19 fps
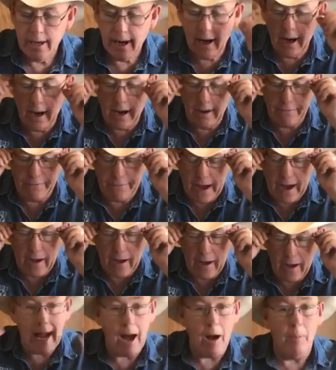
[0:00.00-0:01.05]
uh,
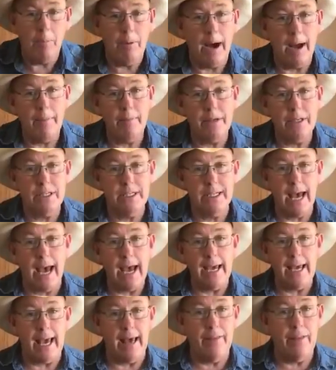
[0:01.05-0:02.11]
found it out by mistake,